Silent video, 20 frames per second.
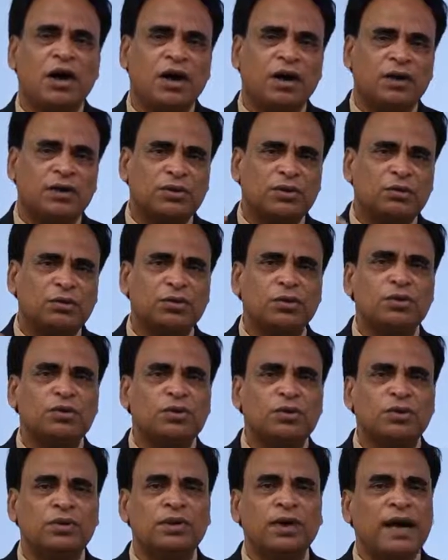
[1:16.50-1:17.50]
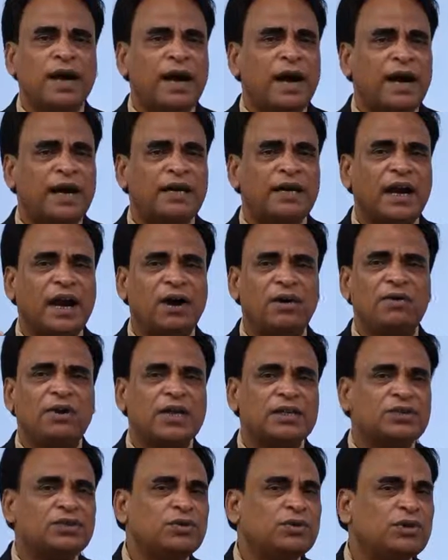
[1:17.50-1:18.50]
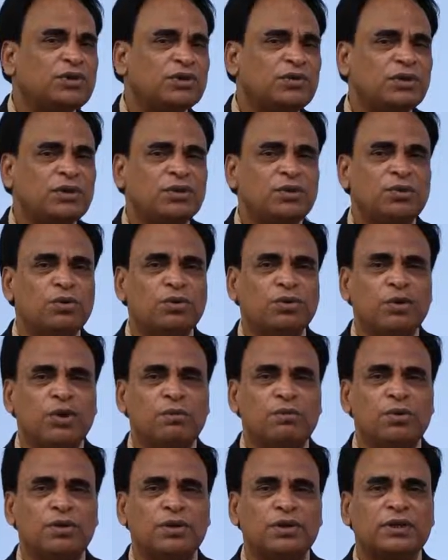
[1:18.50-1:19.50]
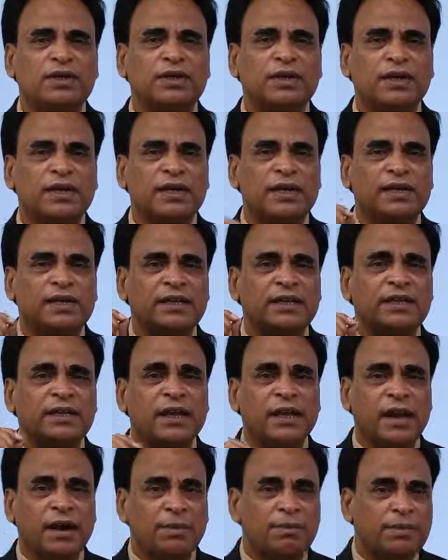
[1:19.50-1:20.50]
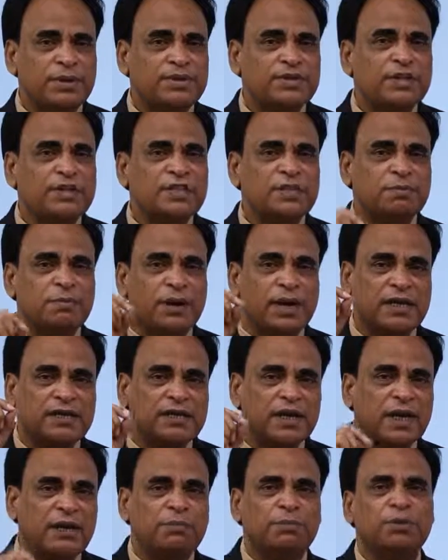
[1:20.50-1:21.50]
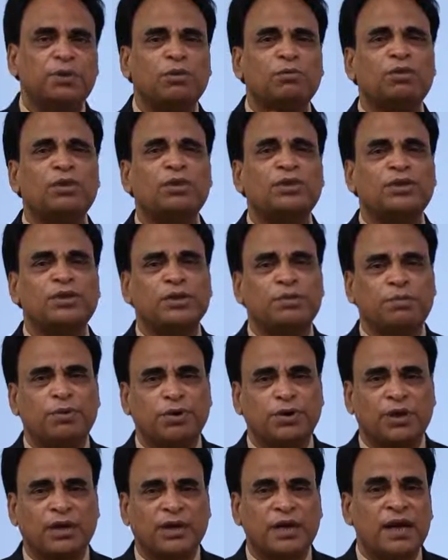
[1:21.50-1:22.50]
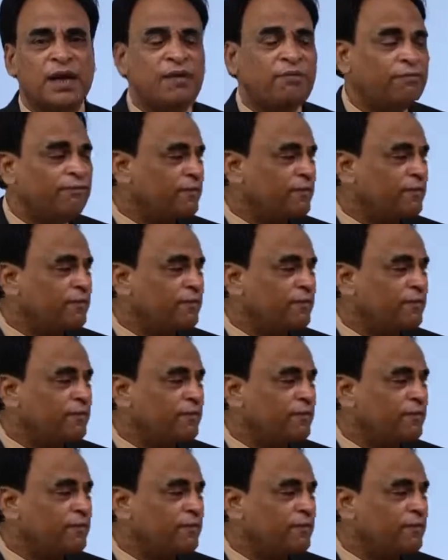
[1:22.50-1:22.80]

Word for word: on Google and how actually you can go about creating a business page and promote your product.